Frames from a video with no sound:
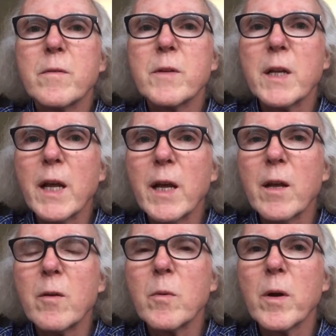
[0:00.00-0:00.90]

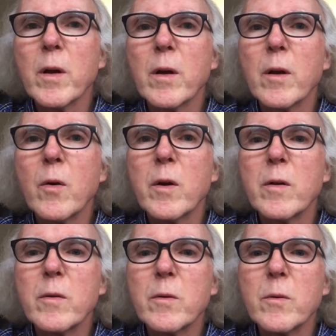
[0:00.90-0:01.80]
Today we're going
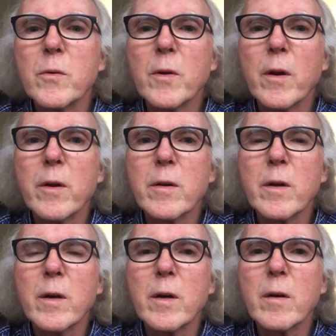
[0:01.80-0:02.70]
to start,
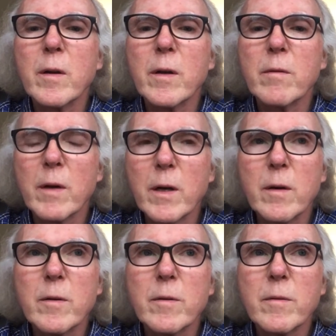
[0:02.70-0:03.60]

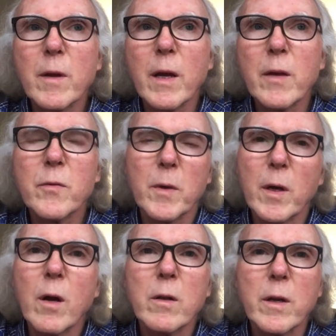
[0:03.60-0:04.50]
I guess we can
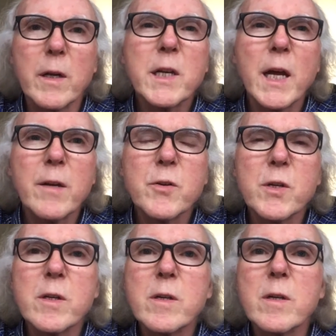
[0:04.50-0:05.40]
call it a
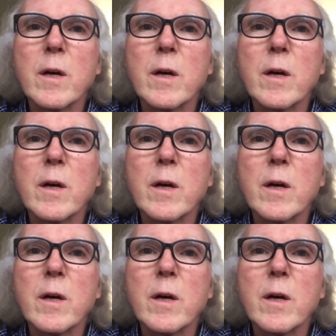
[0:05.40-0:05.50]
tangent,